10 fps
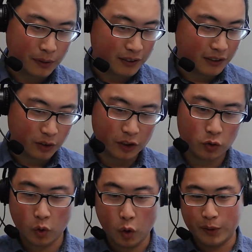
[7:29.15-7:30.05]
but you need
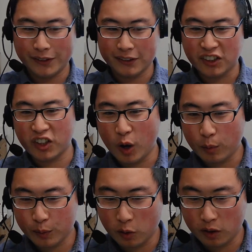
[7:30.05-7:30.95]
to open the
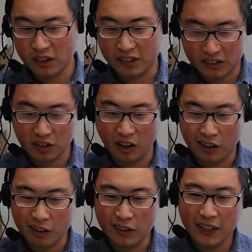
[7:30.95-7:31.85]
scalp or and
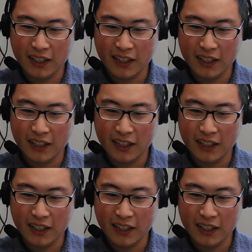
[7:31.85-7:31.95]
skull,